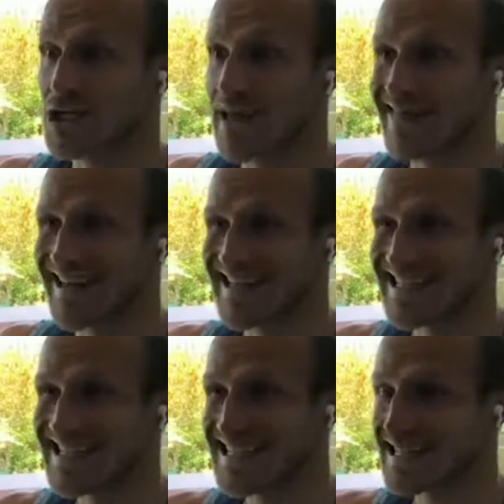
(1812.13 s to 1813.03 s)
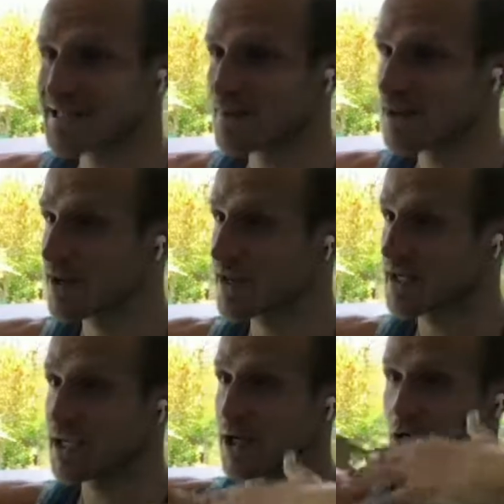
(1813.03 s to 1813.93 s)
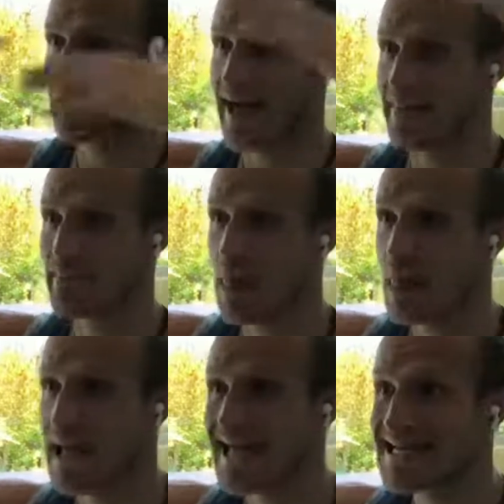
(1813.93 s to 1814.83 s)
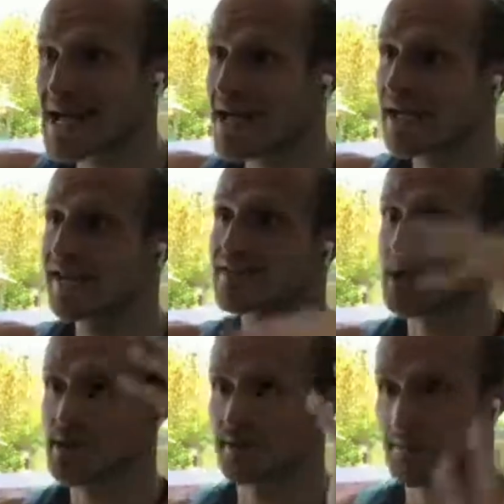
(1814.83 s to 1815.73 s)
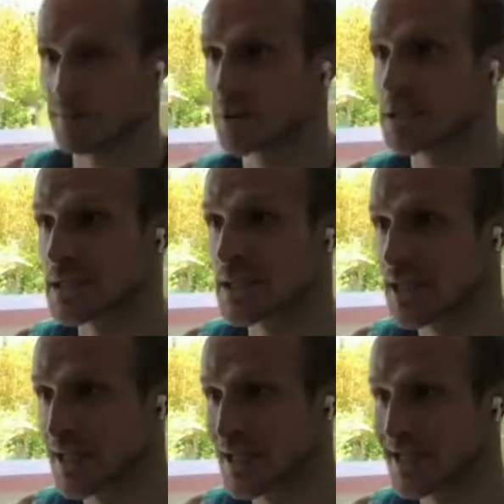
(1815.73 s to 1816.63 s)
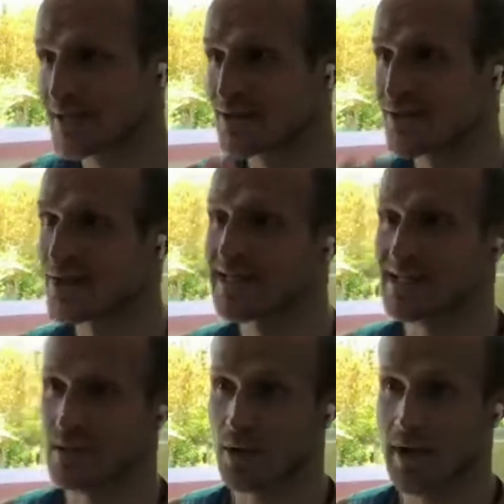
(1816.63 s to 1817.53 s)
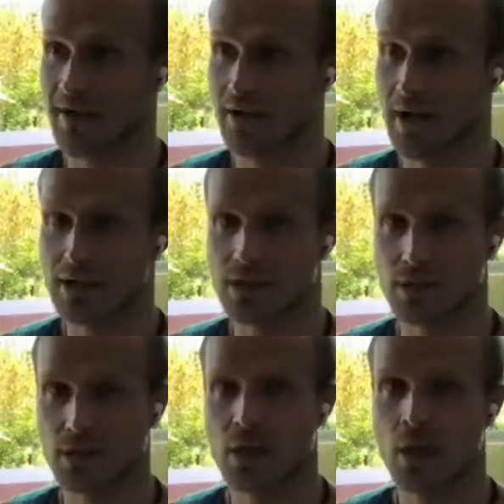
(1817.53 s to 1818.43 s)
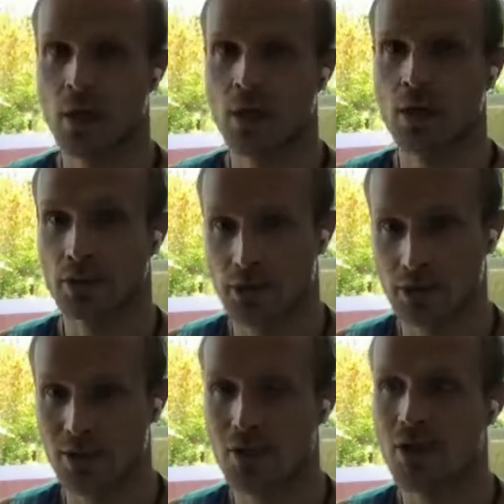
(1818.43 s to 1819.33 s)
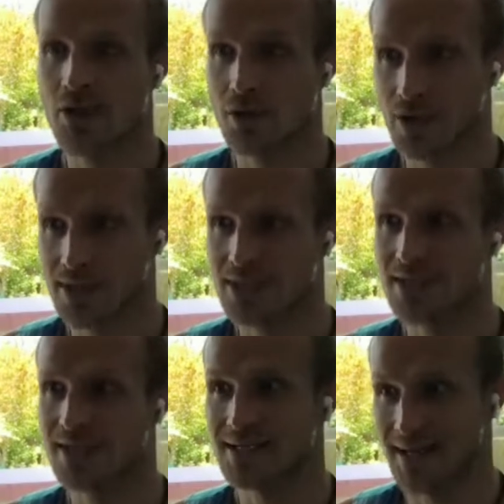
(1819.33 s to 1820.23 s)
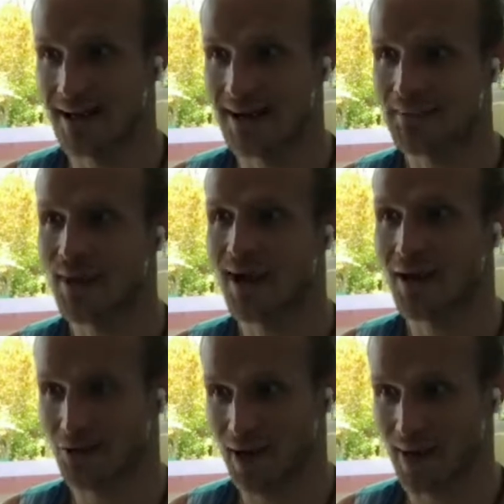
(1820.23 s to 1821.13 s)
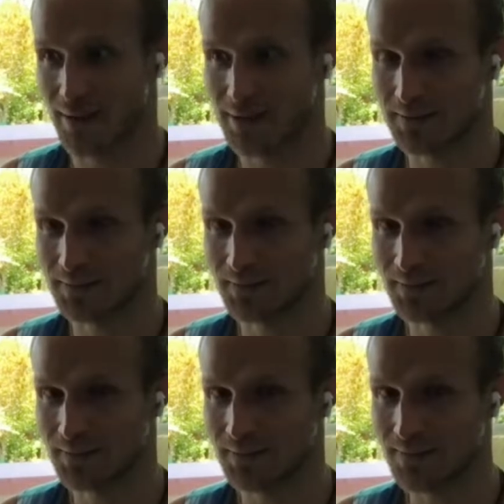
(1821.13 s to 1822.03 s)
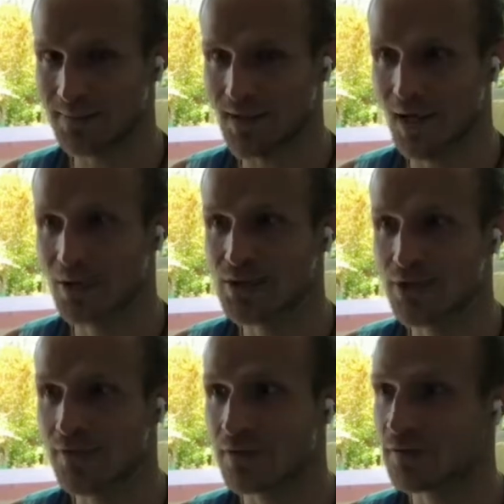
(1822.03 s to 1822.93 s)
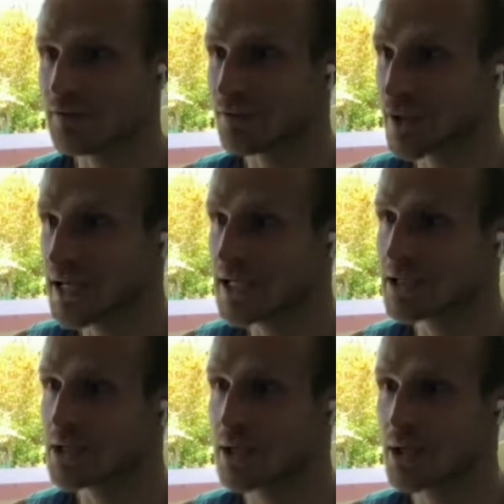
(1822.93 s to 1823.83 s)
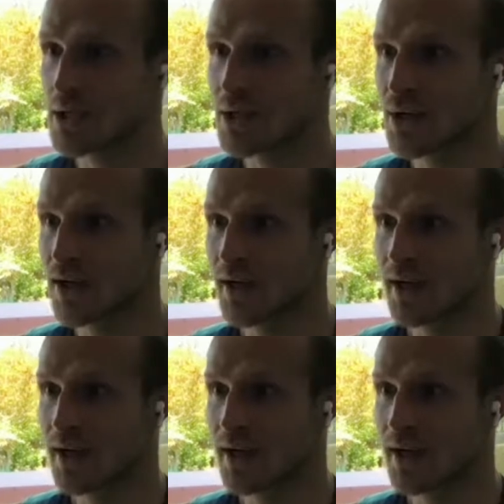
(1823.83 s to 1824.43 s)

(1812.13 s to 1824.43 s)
and then in 6 months, in a year, that plant gives us a fruit. So this is what I invite us to do this time around. Also, feel free to